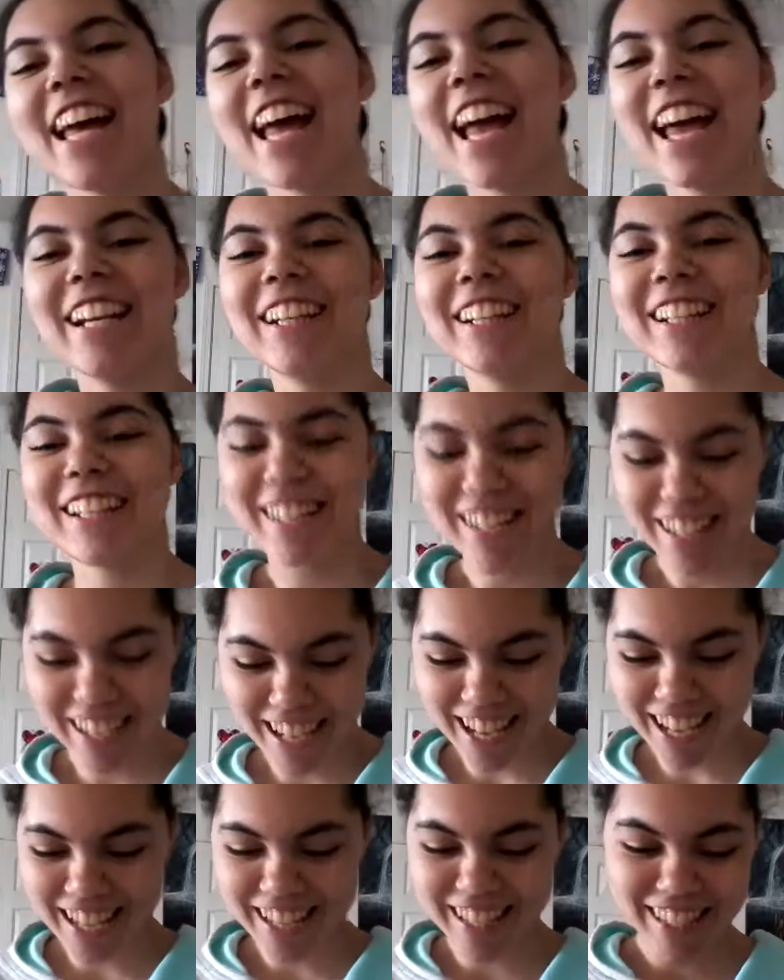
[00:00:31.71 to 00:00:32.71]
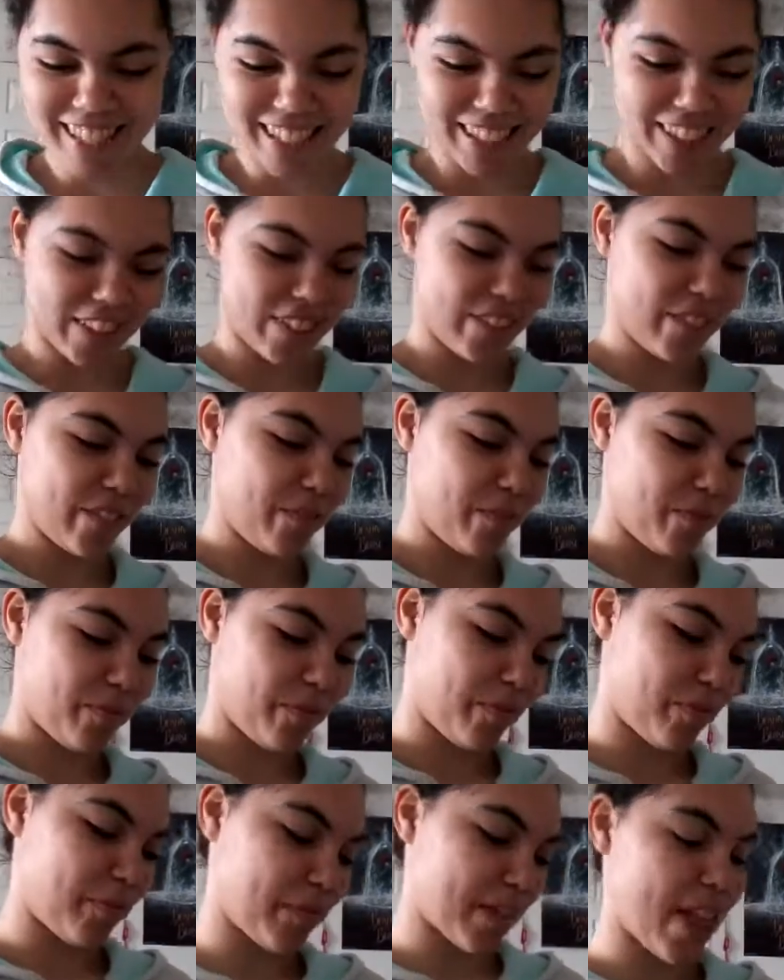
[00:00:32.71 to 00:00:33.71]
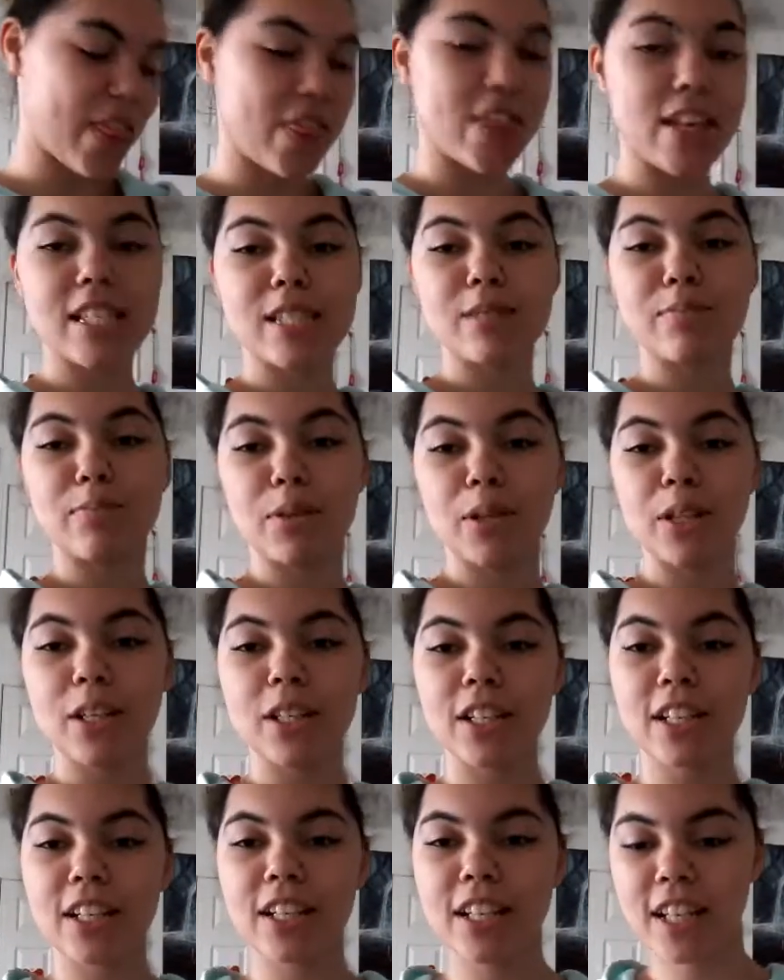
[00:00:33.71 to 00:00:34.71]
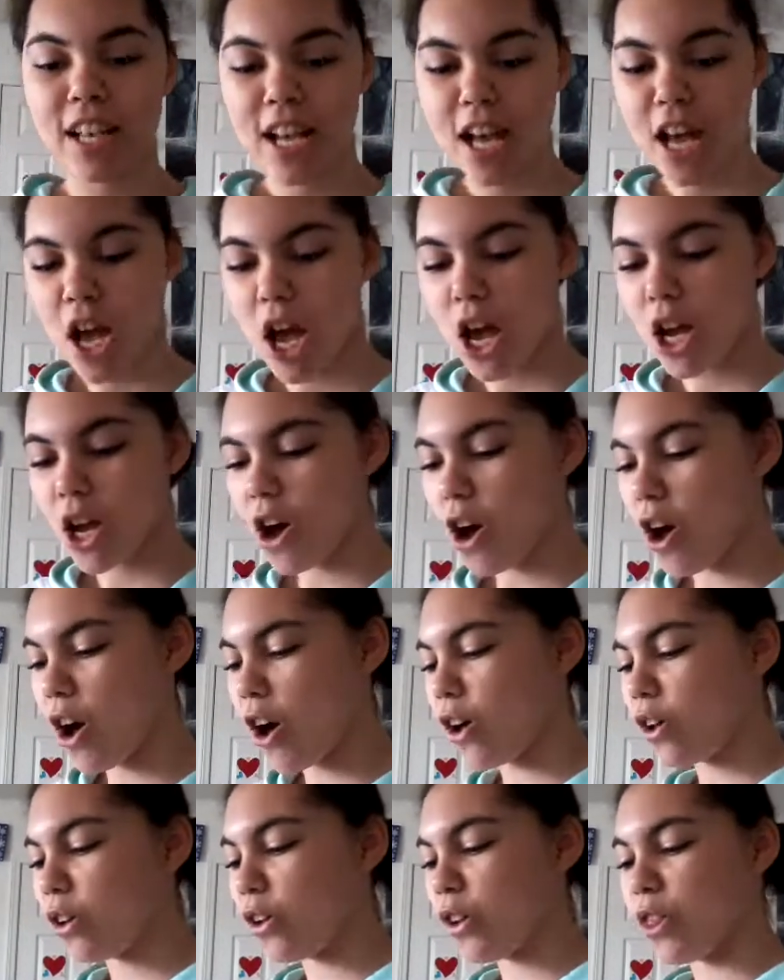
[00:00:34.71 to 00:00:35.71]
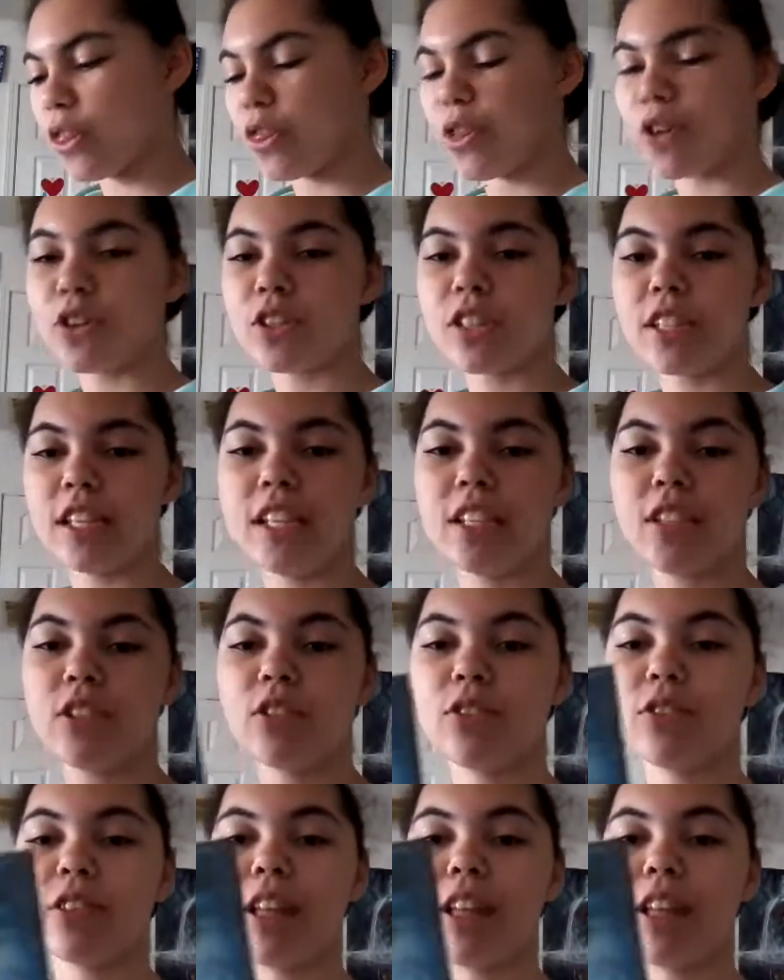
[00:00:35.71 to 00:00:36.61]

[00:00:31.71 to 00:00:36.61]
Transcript: Anyways, okay, so this book called 13 to